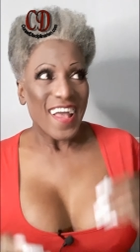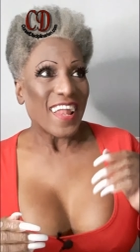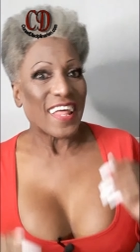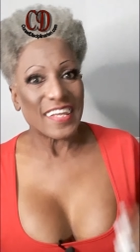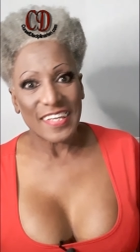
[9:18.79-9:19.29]

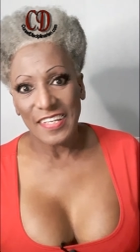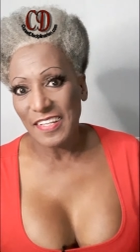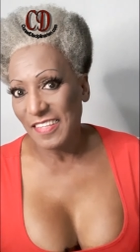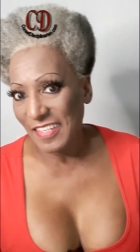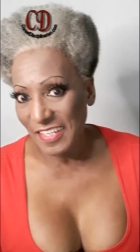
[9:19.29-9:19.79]
Like
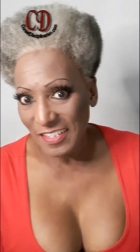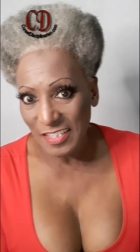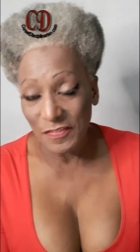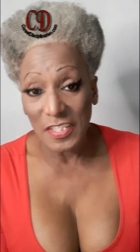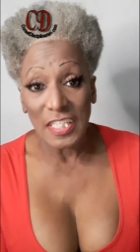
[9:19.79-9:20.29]
anything else,
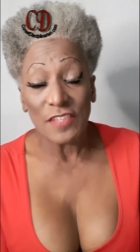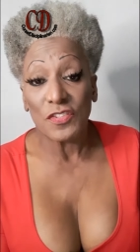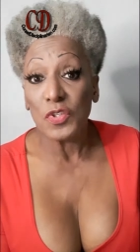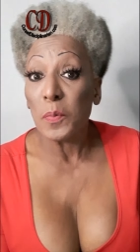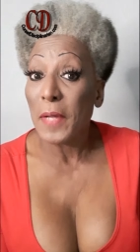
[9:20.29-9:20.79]
if it
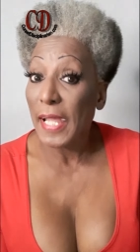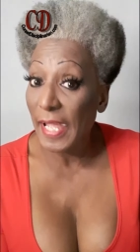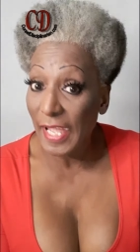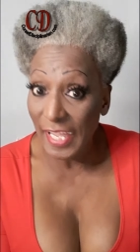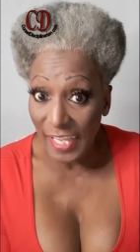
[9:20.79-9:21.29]
gives you
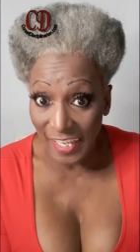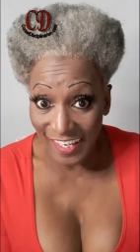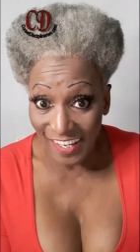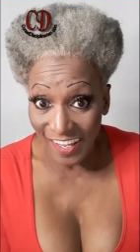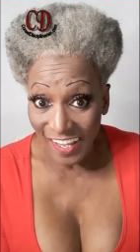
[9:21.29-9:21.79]

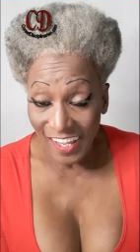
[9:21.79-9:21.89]
pain,